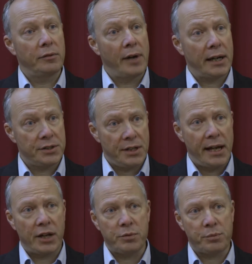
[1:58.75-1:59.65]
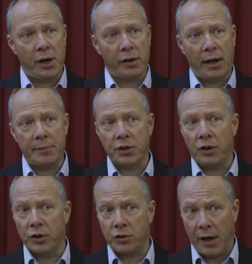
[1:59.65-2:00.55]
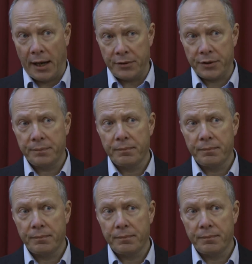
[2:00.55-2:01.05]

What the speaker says: reconciliation programs on the ground.